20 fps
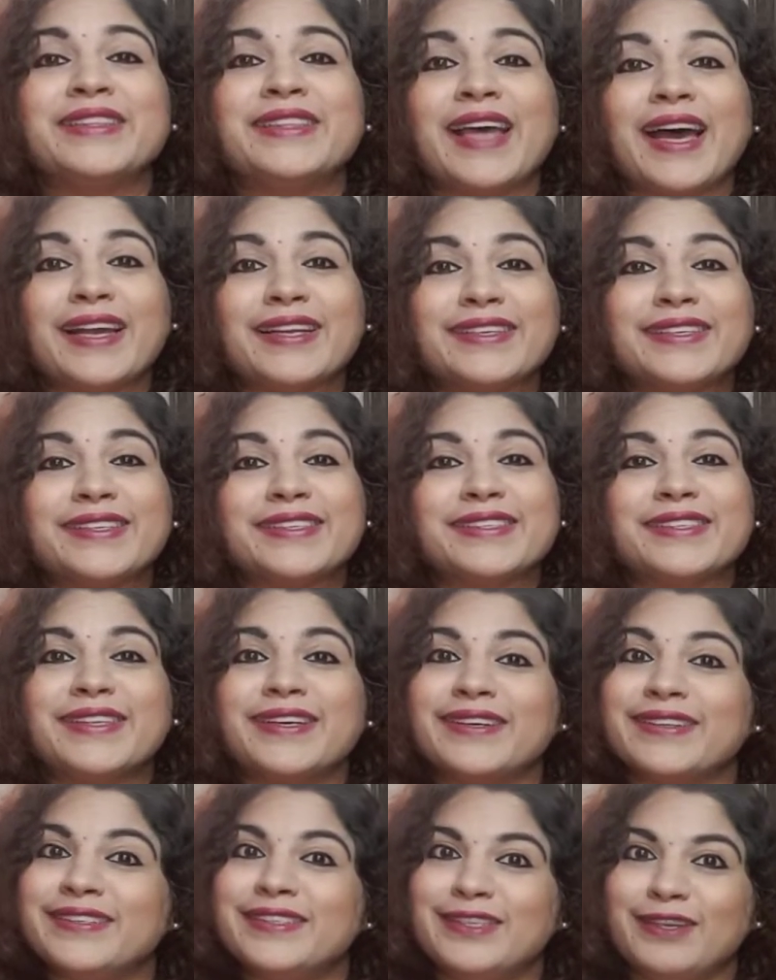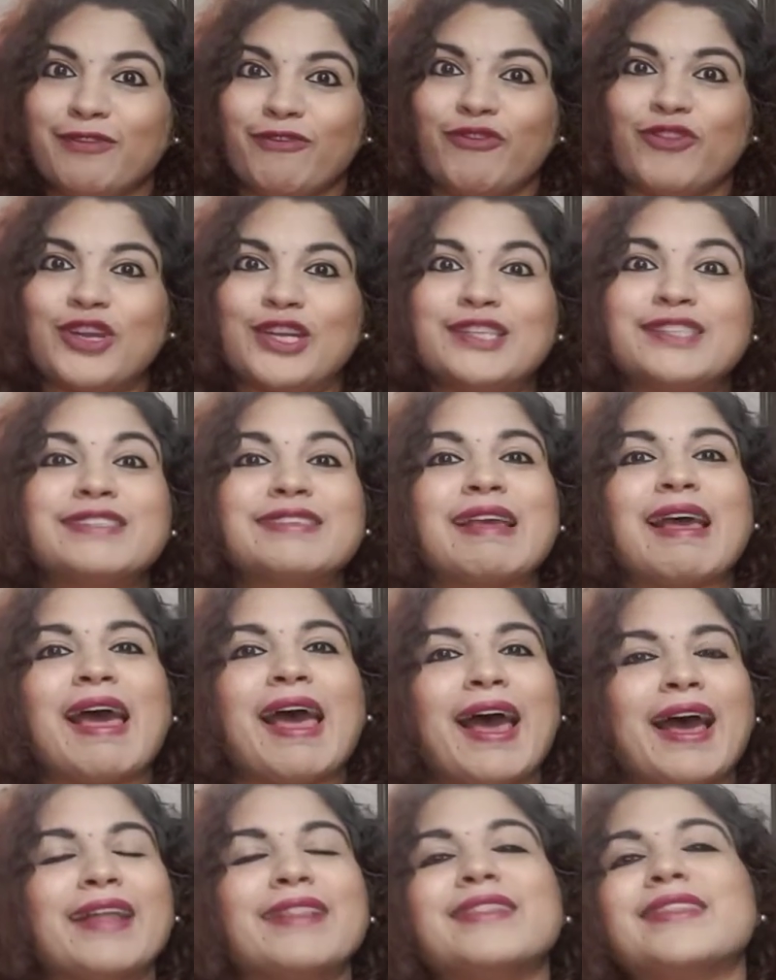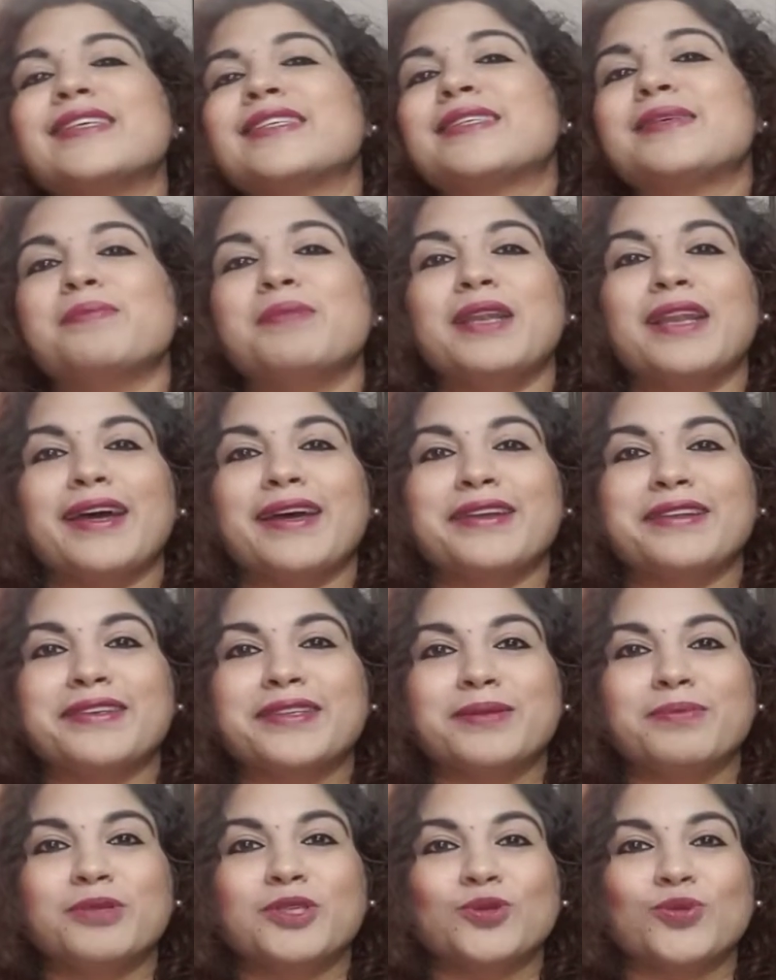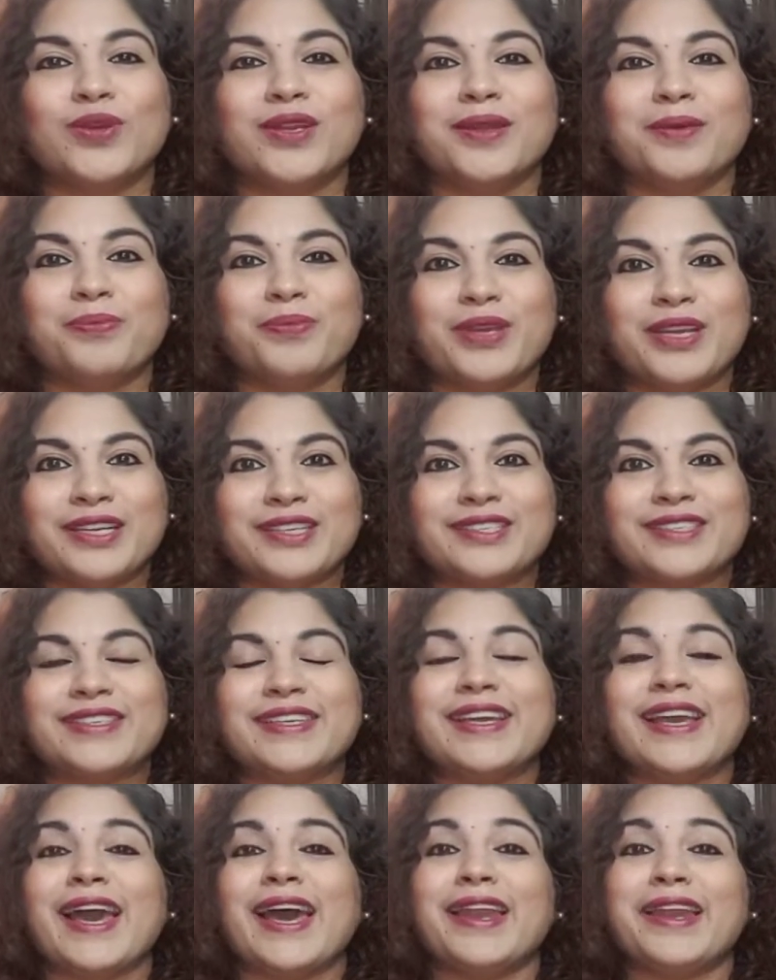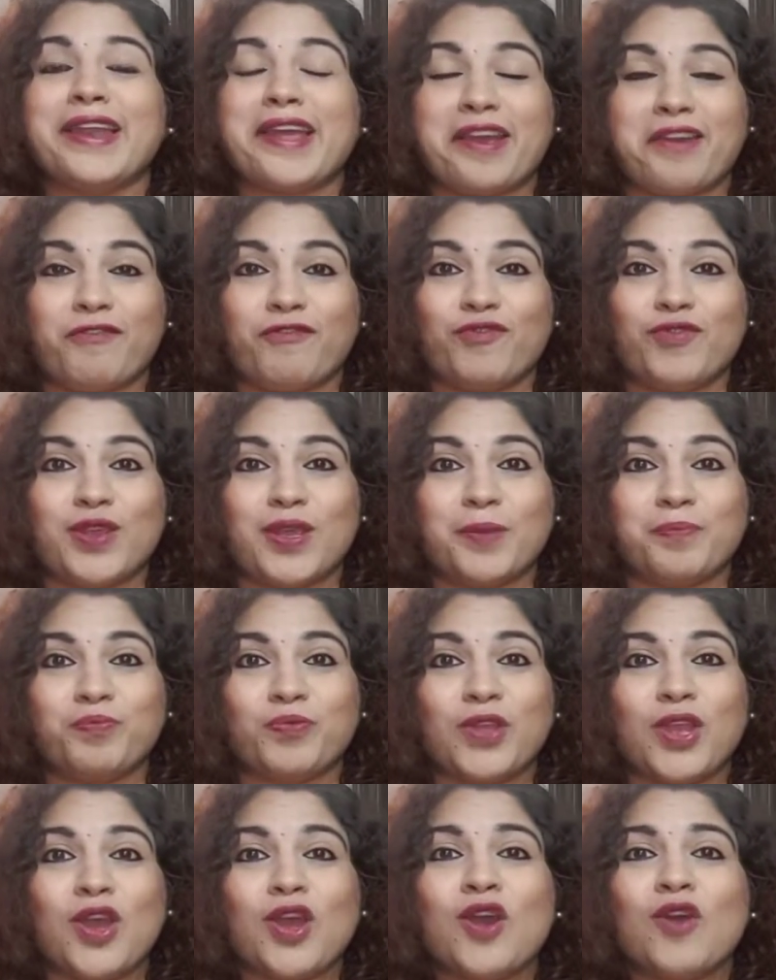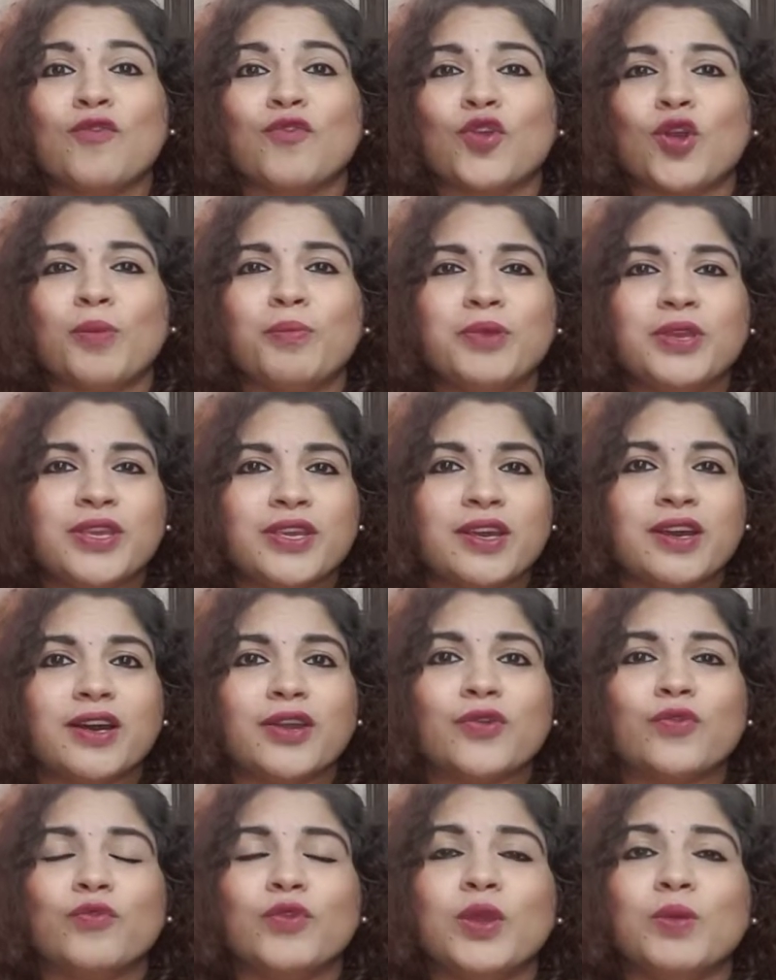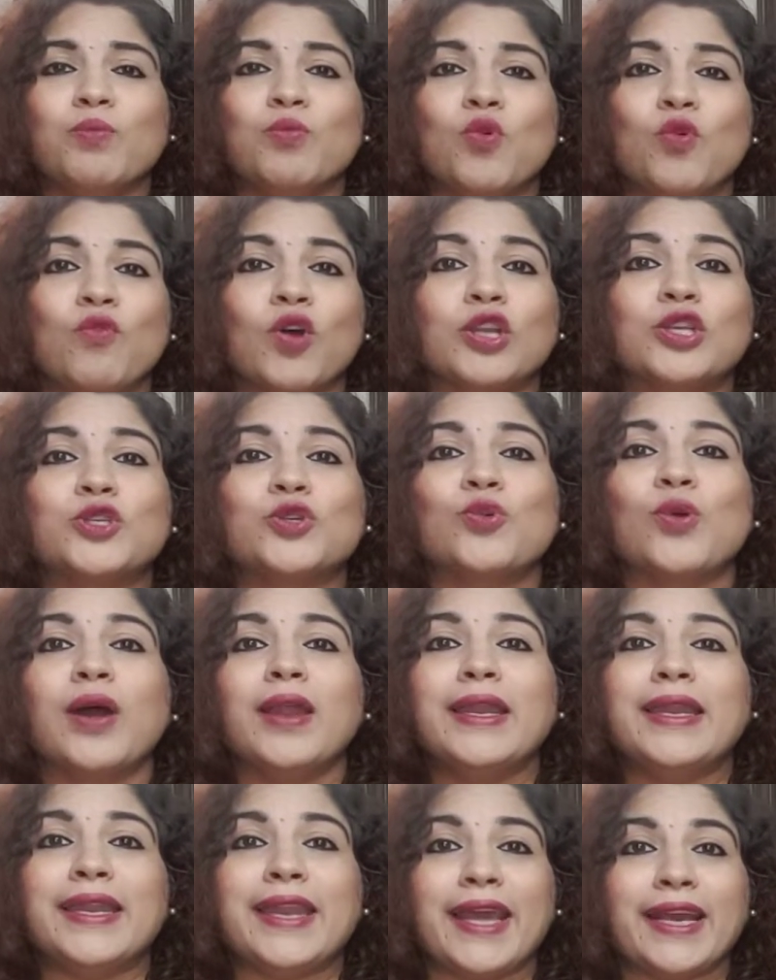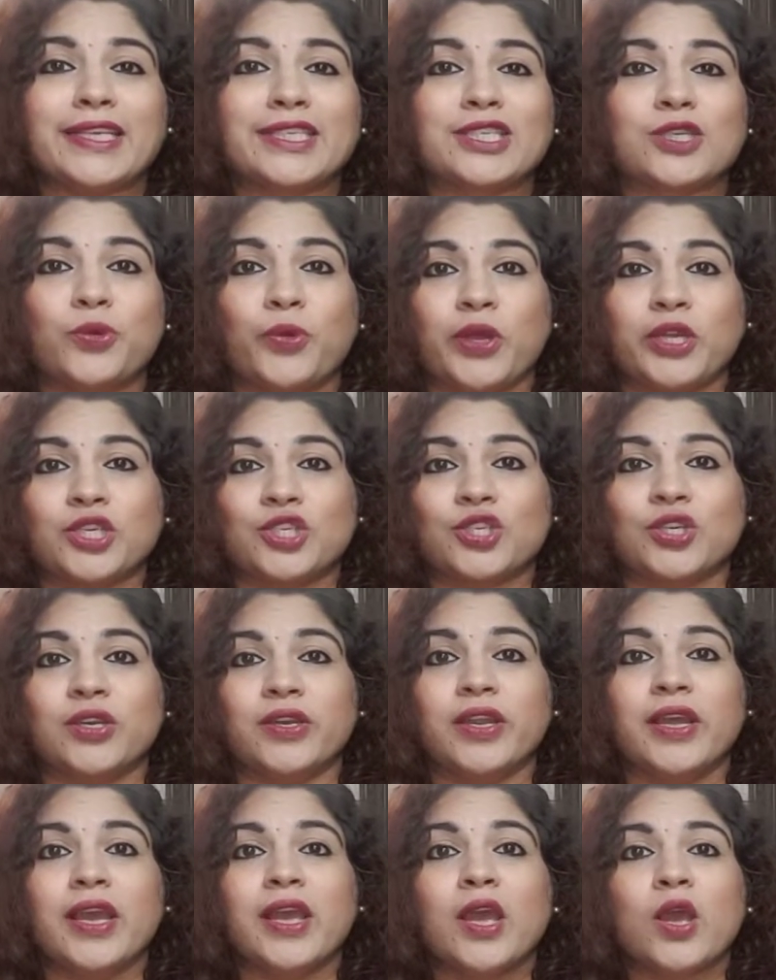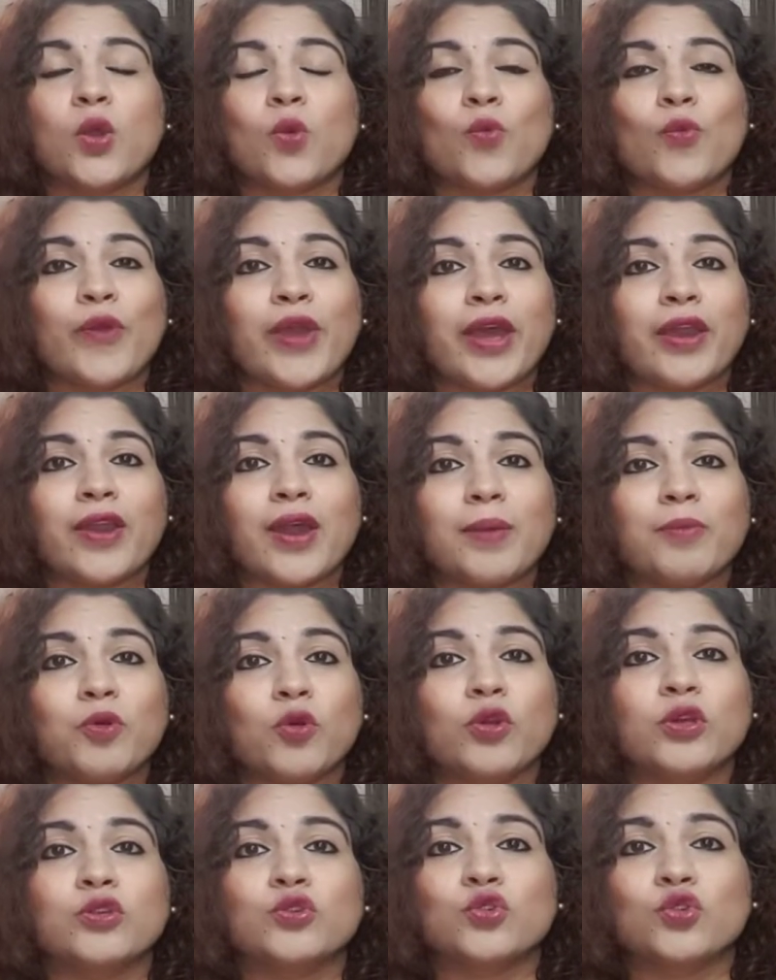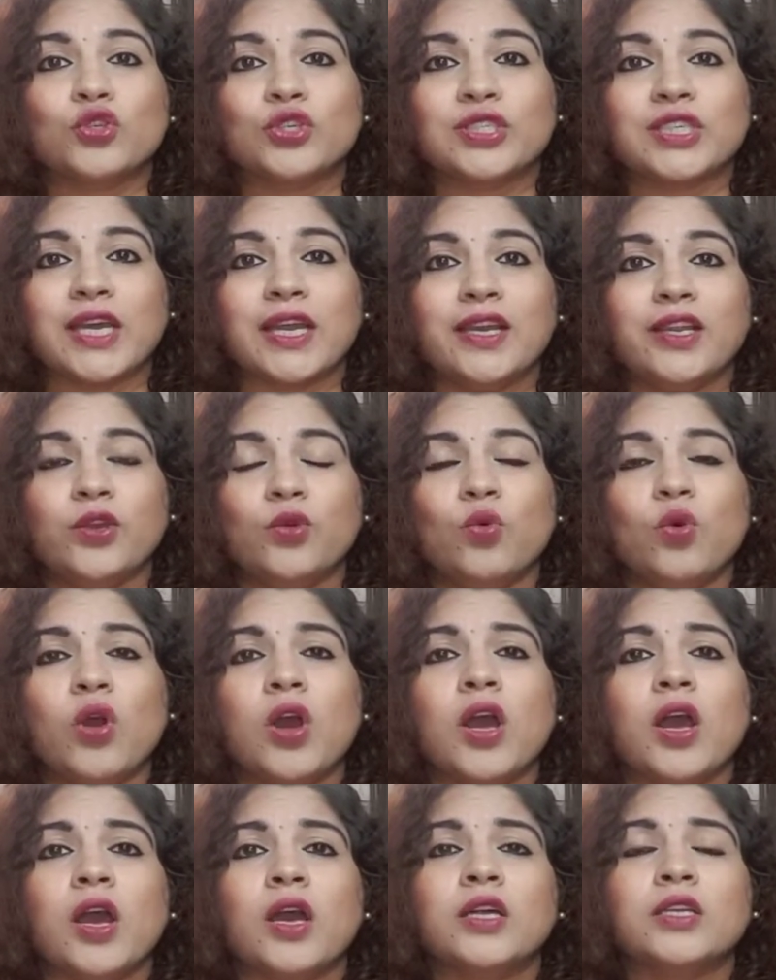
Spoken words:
That is the difference and the similarity between a PhD and FPM. From here, we move on to our next question, where I'm going to tell you